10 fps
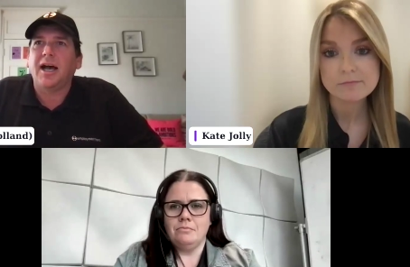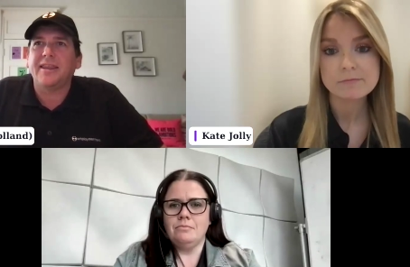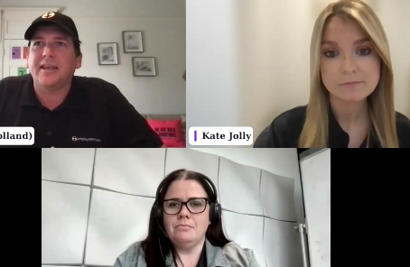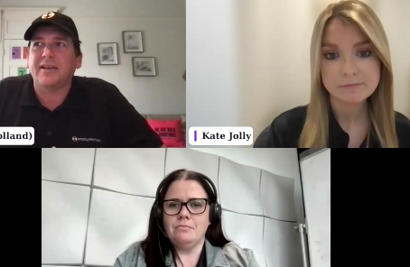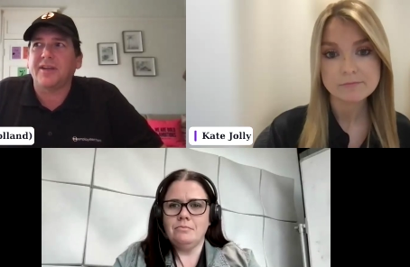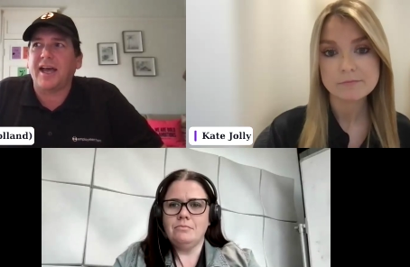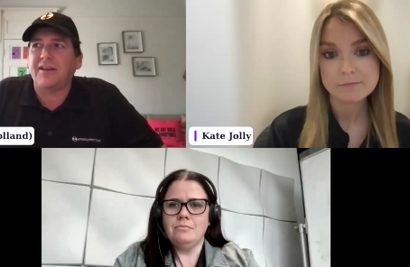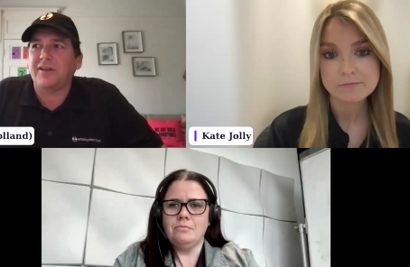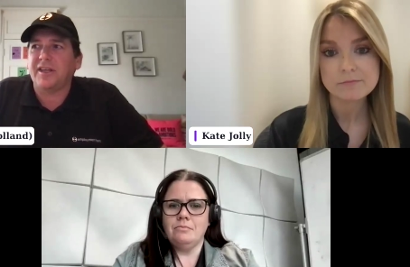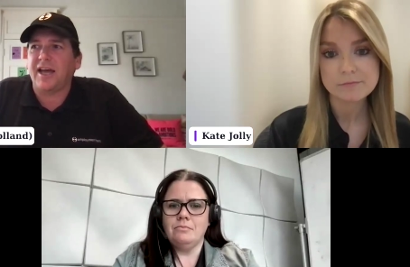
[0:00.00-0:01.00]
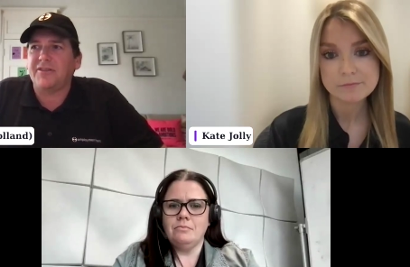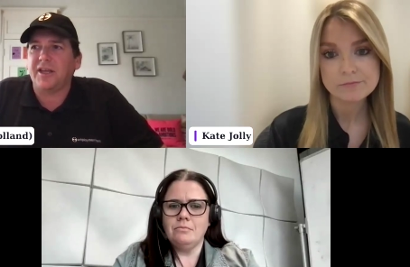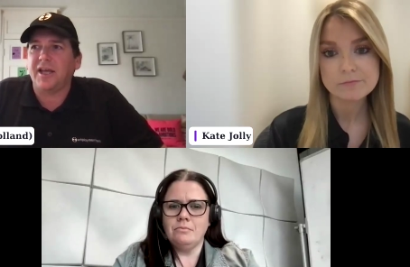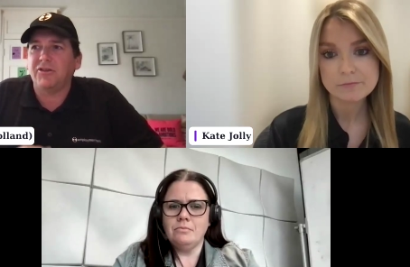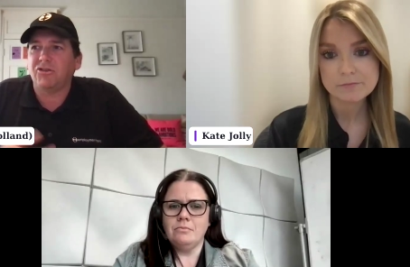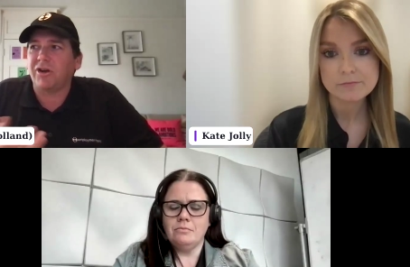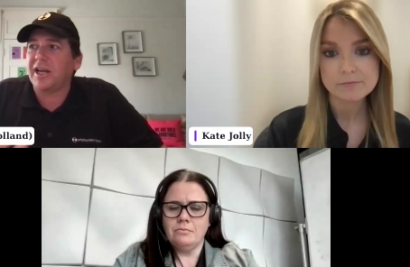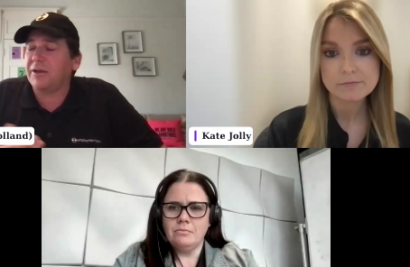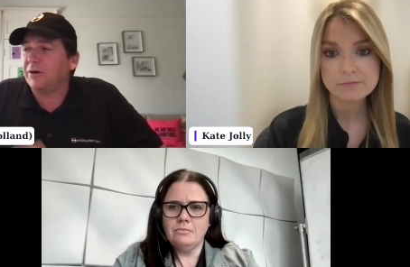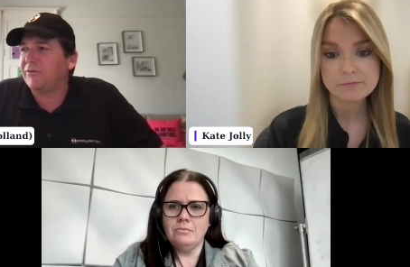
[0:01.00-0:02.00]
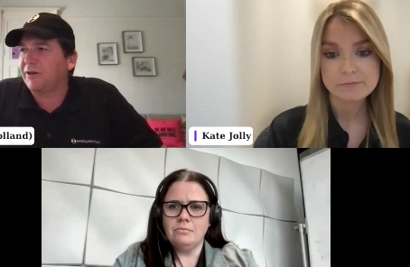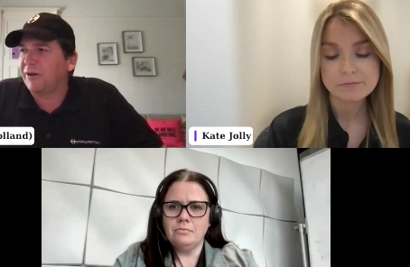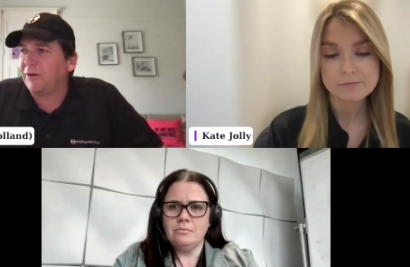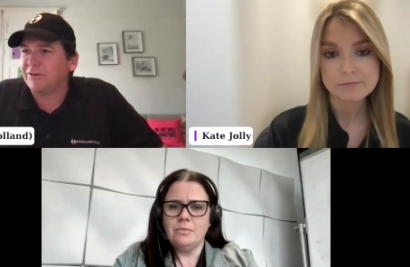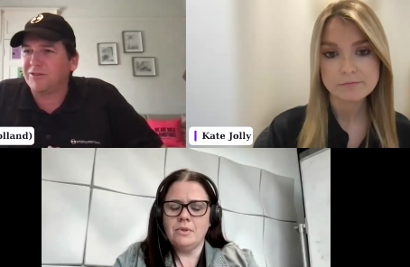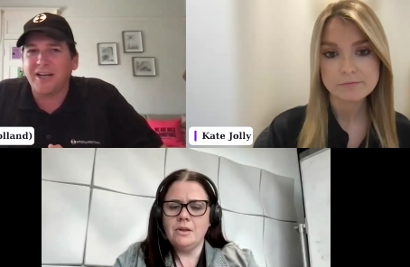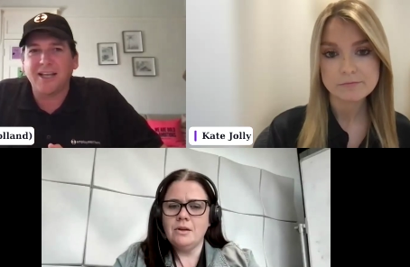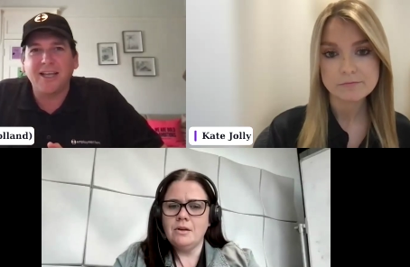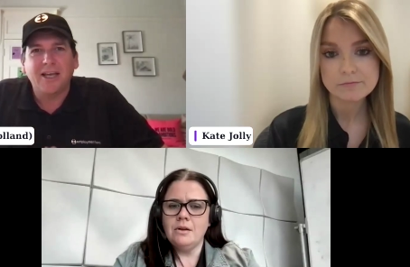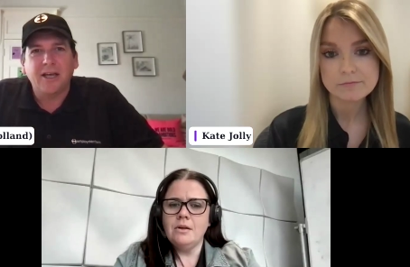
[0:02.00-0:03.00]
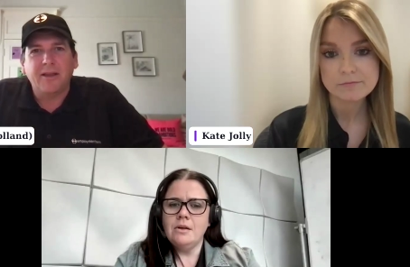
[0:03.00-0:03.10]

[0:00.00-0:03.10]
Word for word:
Speaker 1: I think as a as a as a young tradie or even an older tradie,